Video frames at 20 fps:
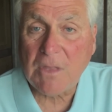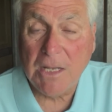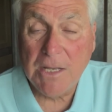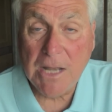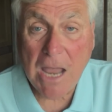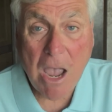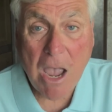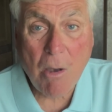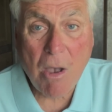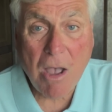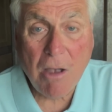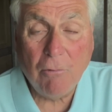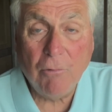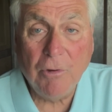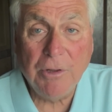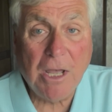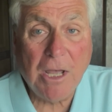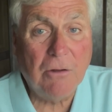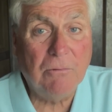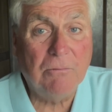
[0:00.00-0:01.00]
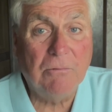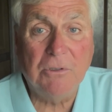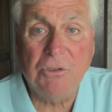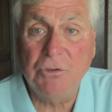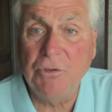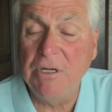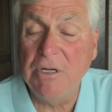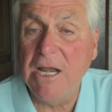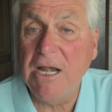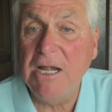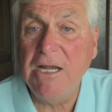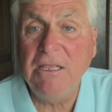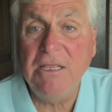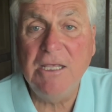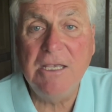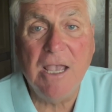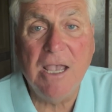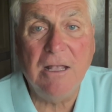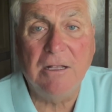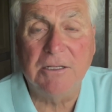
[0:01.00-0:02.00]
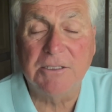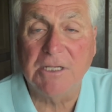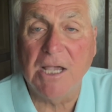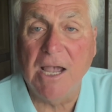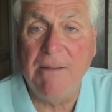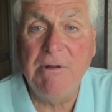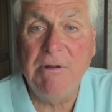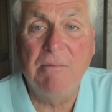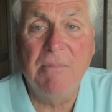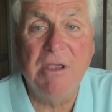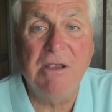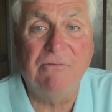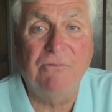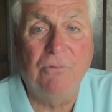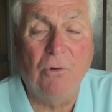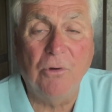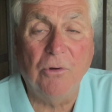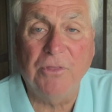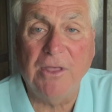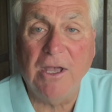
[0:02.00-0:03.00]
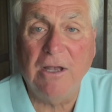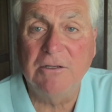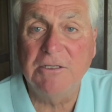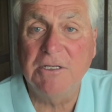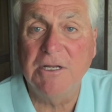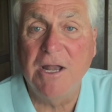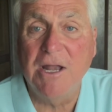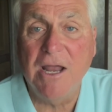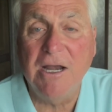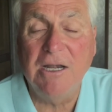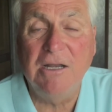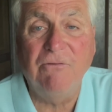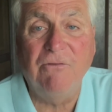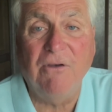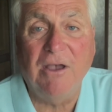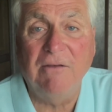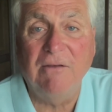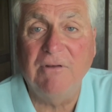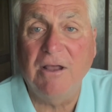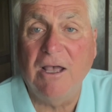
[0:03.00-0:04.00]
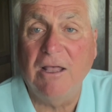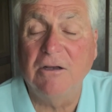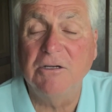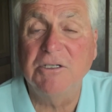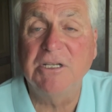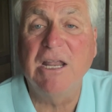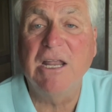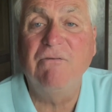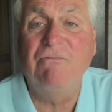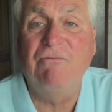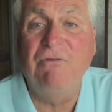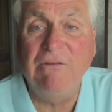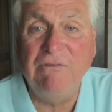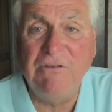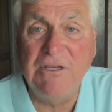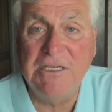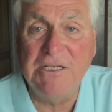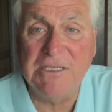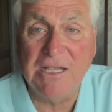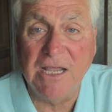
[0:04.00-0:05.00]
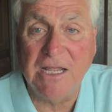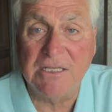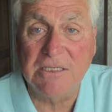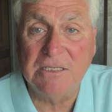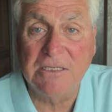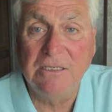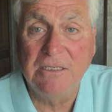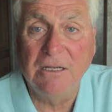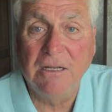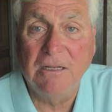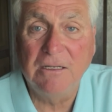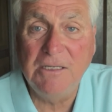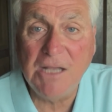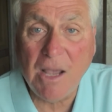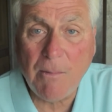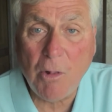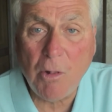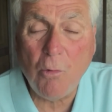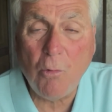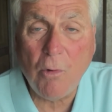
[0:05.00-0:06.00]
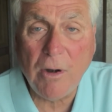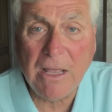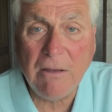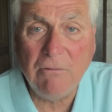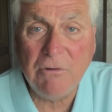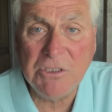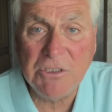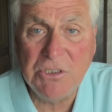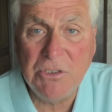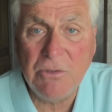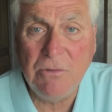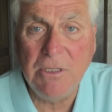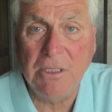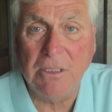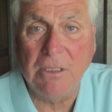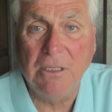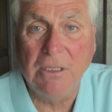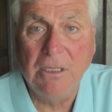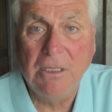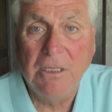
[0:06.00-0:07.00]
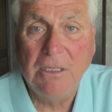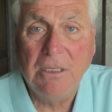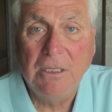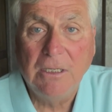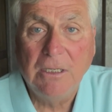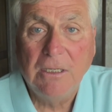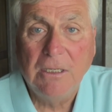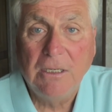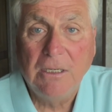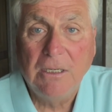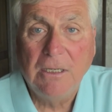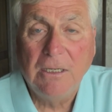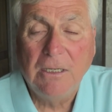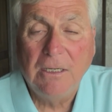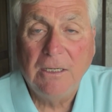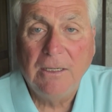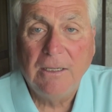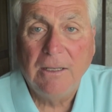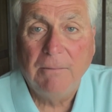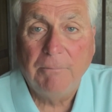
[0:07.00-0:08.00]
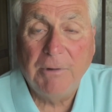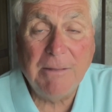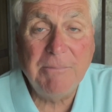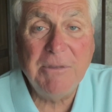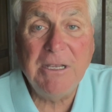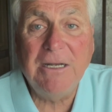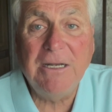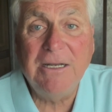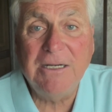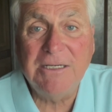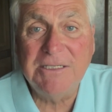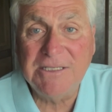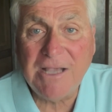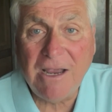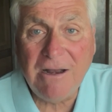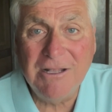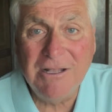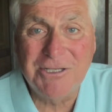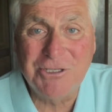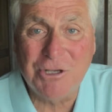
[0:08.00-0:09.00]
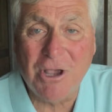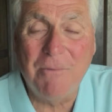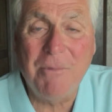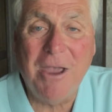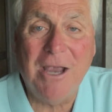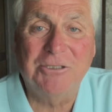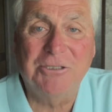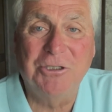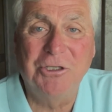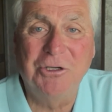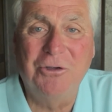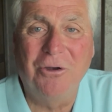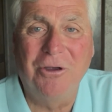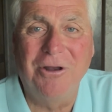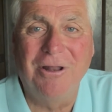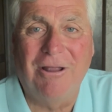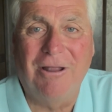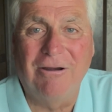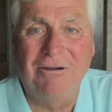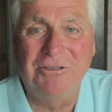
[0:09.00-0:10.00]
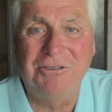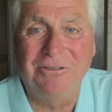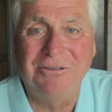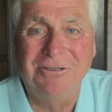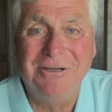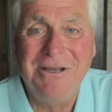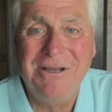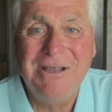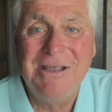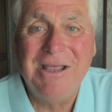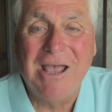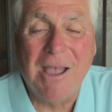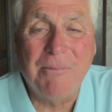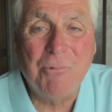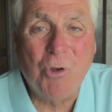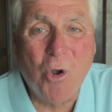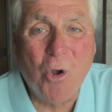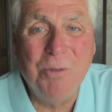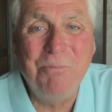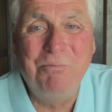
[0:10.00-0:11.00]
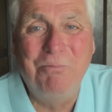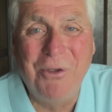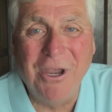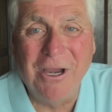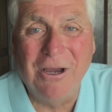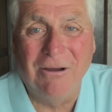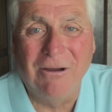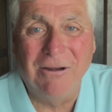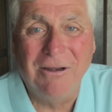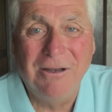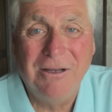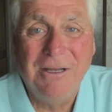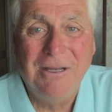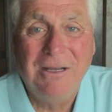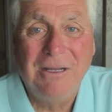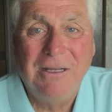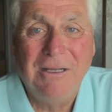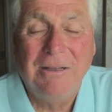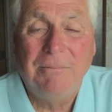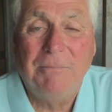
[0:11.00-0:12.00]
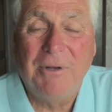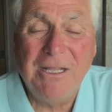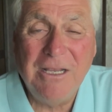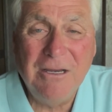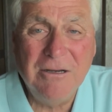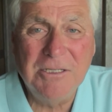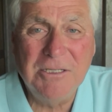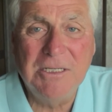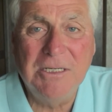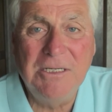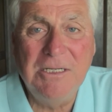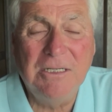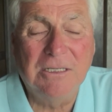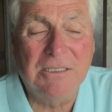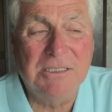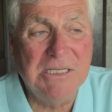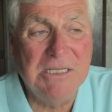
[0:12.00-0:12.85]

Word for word: Now, without doing anything else, I'm going to make $4,095.50, double what I was doing. But I'm getting excited, so I'm actually going larger. I'm going bigger. But here's the deal.